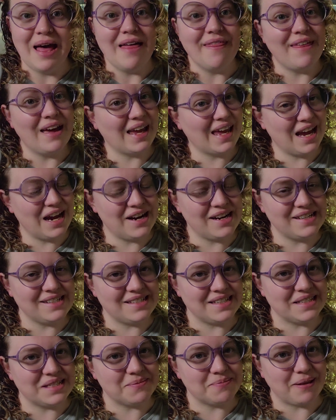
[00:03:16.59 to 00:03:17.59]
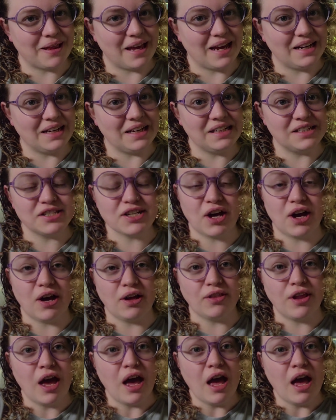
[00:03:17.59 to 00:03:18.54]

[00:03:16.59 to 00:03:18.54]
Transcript: that carries this plant. It's called